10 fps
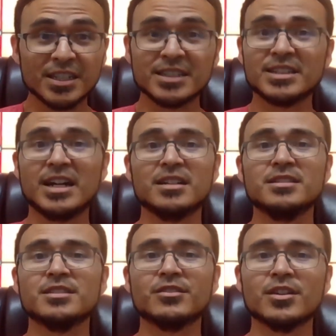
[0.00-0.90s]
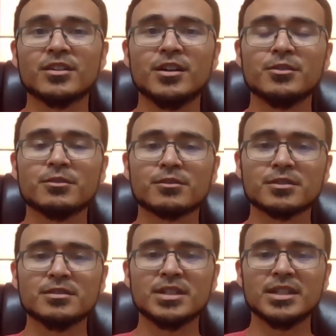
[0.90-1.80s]
and anxieties of their own through
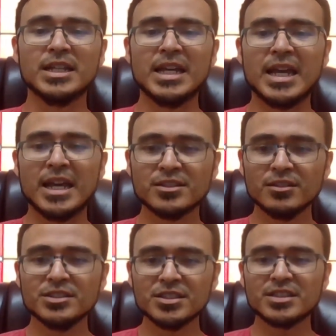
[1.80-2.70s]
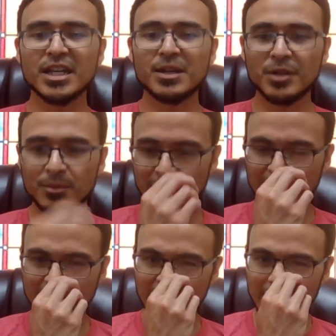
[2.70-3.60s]
it. And so let's just take a moment
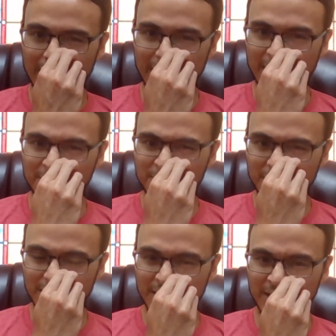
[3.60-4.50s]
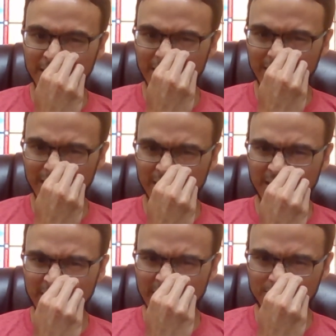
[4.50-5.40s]
and uh, I'm gonna uh,
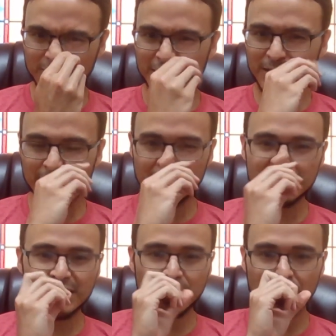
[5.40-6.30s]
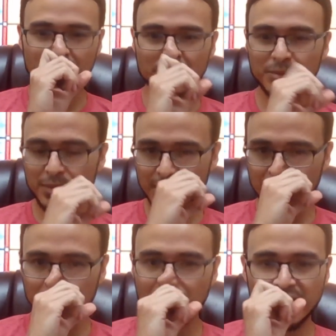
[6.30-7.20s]
I'm gonna lead us in a in a in
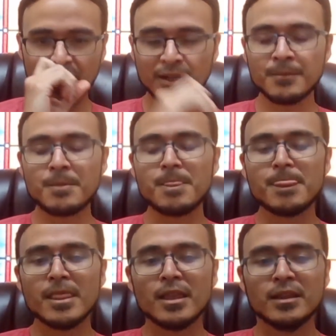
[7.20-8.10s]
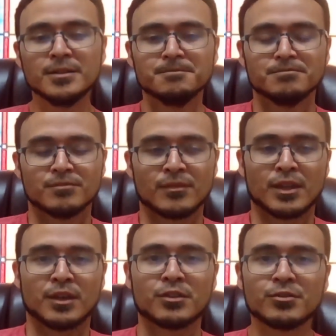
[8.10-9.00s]
a prayer
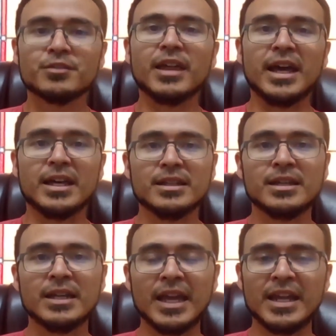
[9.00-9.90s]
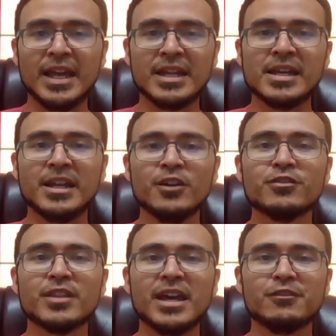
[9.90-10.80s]
through that and, and, and
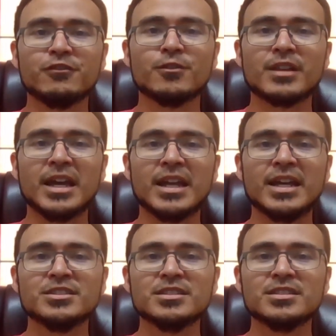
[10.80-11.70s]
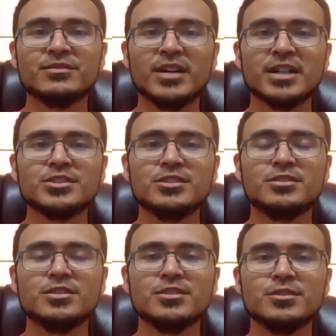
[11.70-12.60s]
over that and for that. And I just invite you
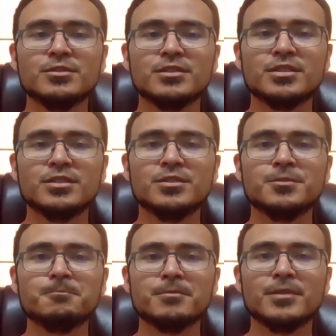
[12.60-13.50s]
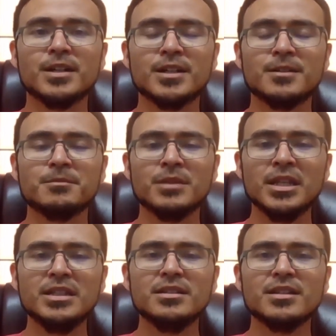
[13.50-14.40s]
to to um,
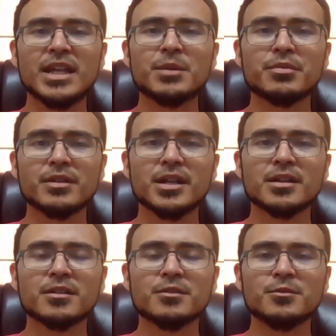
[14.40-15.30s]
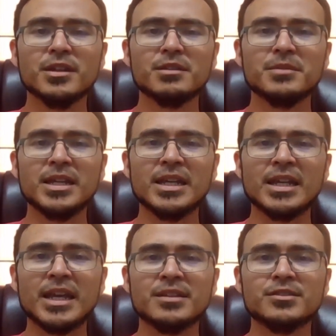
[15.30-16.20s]
lean into that prayer with me
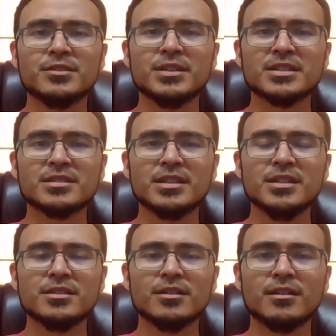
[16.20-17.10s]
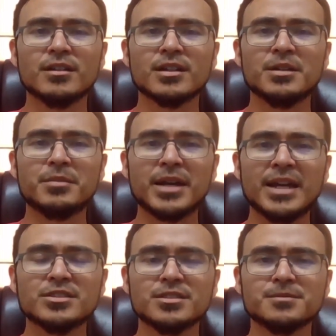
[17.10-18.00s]
and to extend our
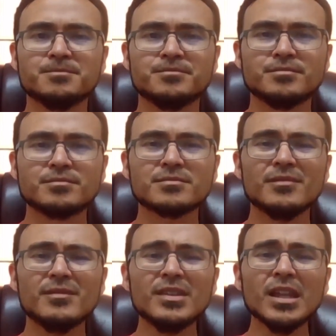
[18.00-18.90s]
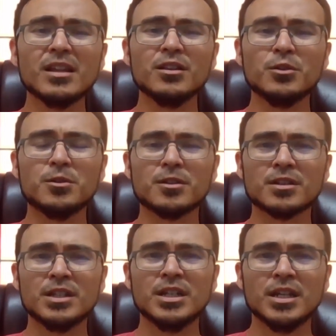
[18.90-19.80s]
compassion,
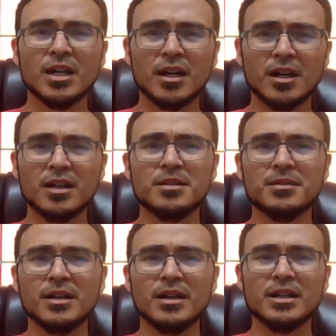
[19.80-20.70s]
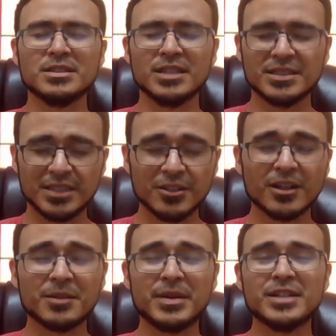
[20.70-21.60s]
Lord, uh, uh, extend our
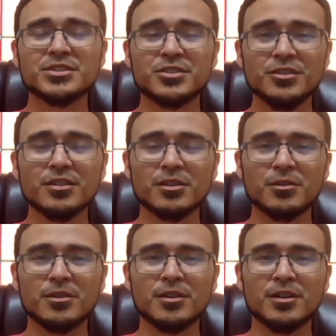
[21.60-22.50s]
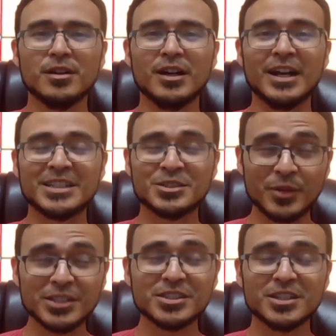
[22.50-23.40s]
compassion to the Lord, uh,
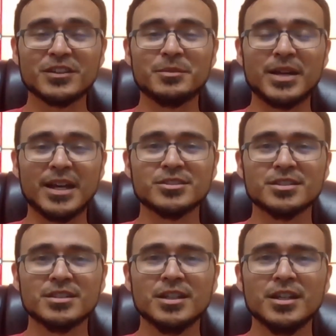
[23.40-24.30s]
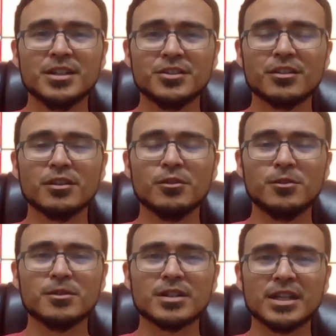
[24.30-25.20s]
expression of compassion to the
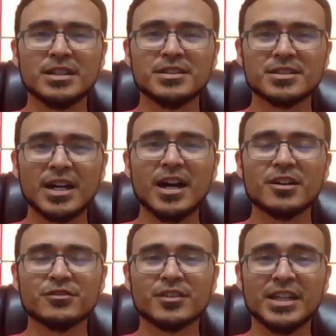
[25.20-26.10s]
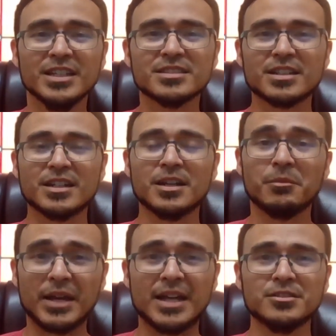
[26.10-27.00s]
Lord, and desire for His
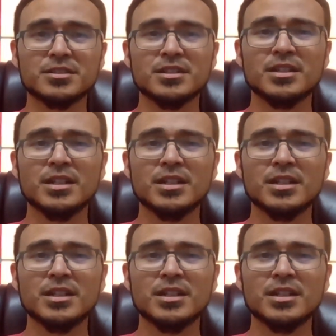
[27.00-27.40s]
compassion